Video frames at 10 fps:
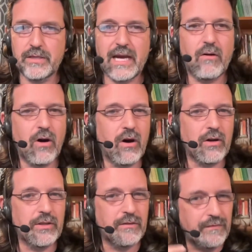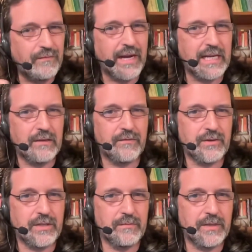how hard they're fighting for
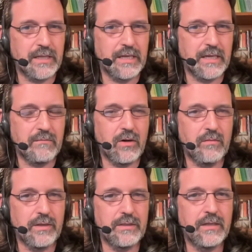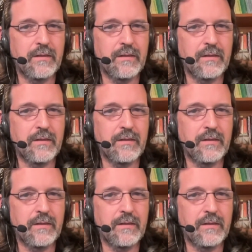something in any moment.